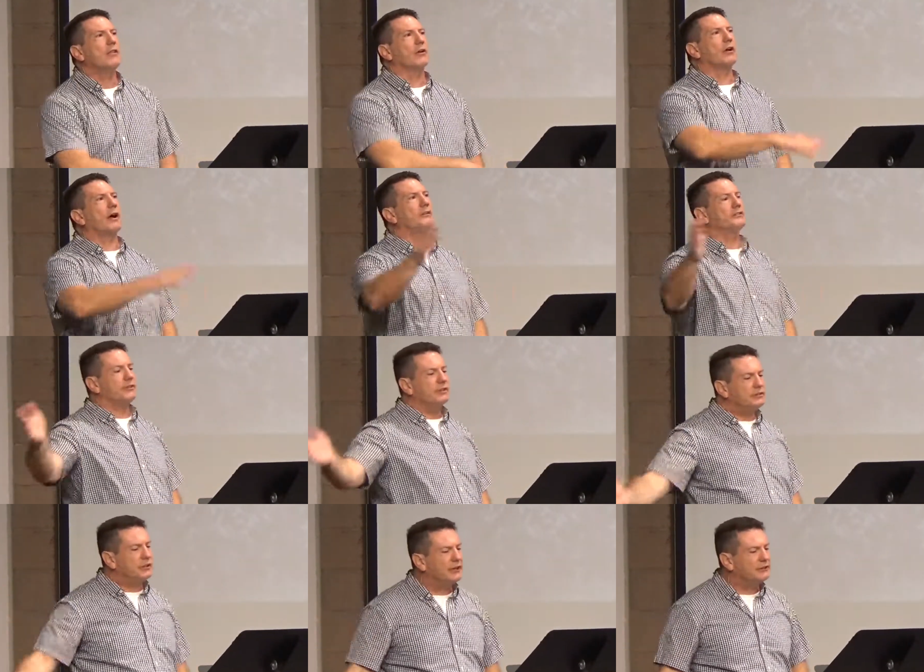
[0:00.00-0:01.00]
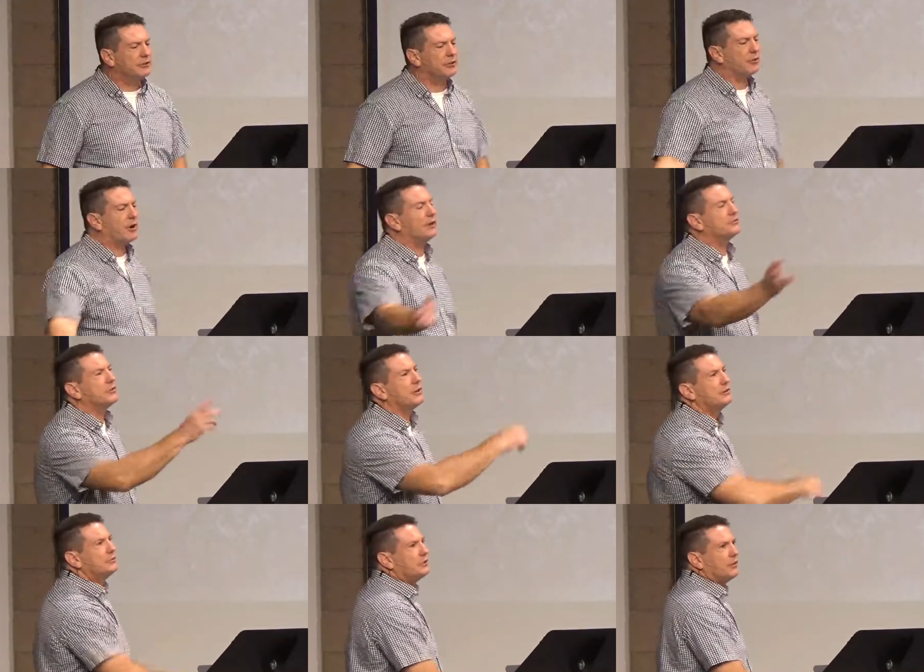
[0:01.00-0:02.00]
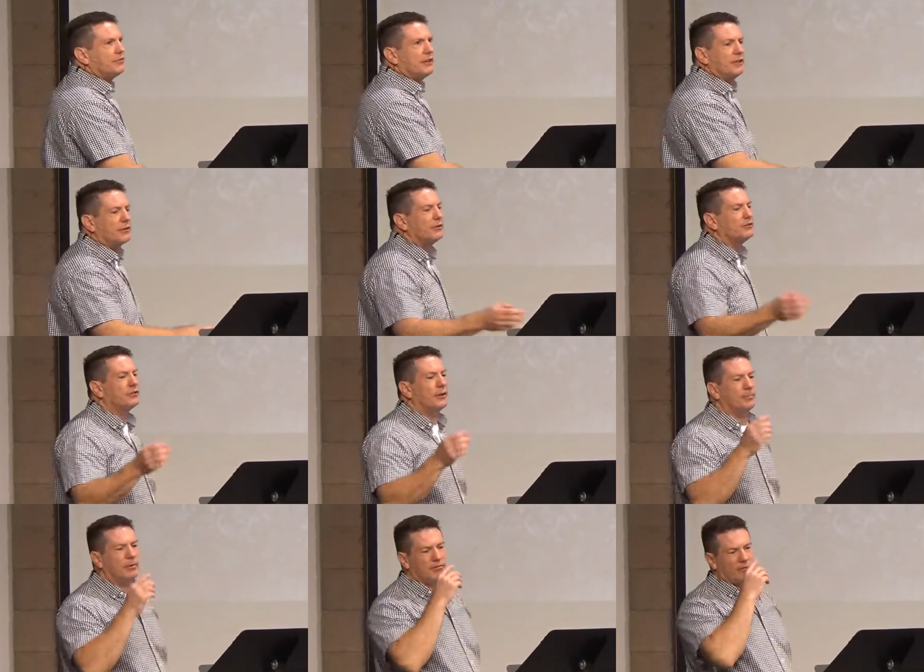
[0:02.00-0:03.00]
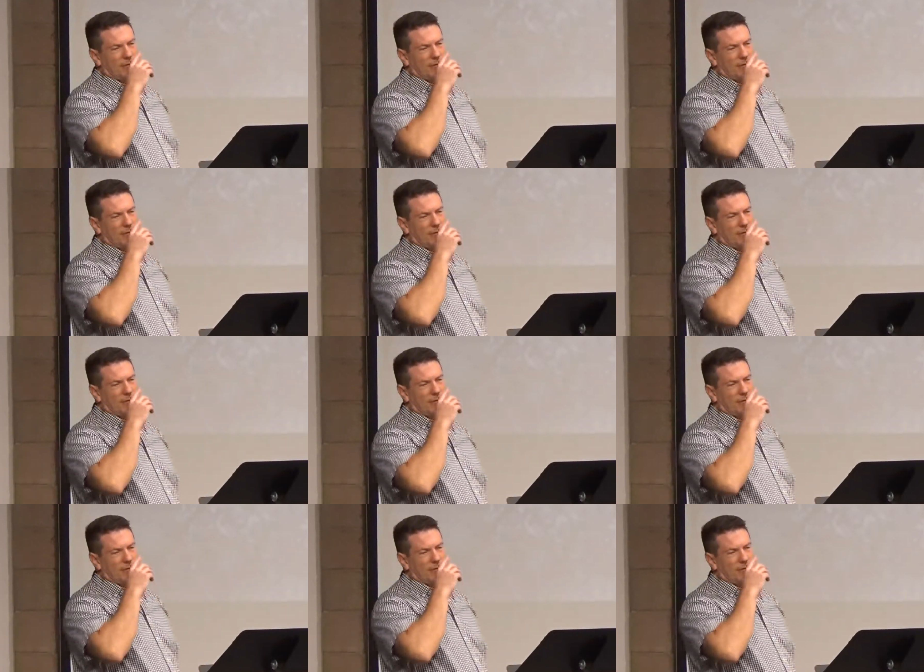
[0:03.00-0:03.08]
They're constantly changing, they're constantly shifting, they're deceptive.